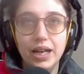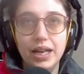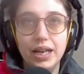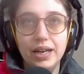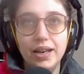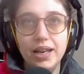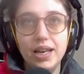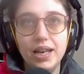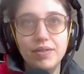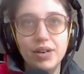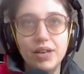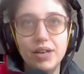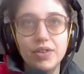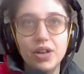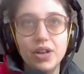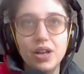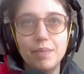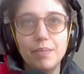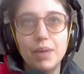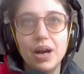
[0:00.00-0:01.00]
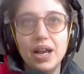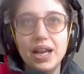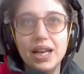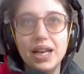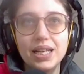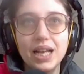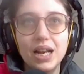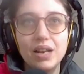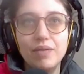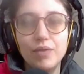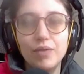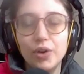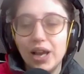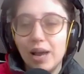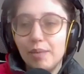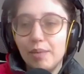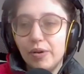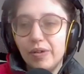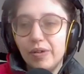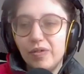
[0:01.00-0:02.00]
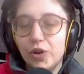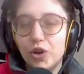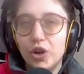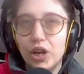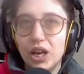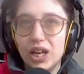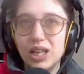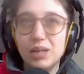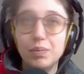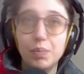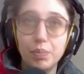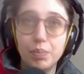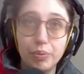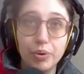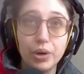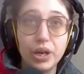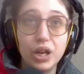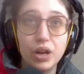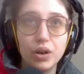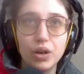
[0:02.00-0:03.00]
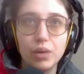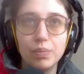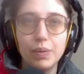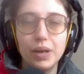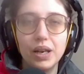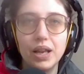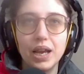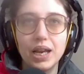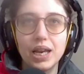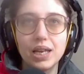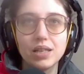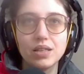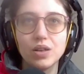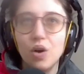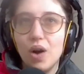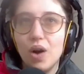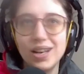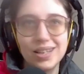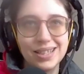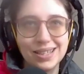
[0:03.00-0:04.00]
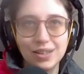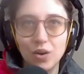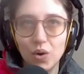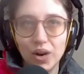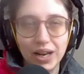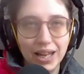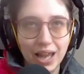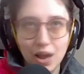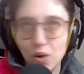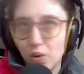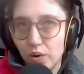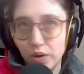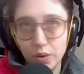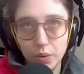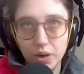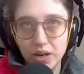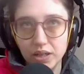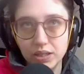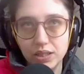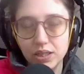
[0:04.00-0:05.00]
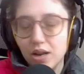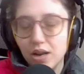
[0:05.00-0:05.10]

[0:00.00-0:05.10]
and even if my Italian vocabulary for cooking is pretty good, but like it's not, I'm not going to get all of the words.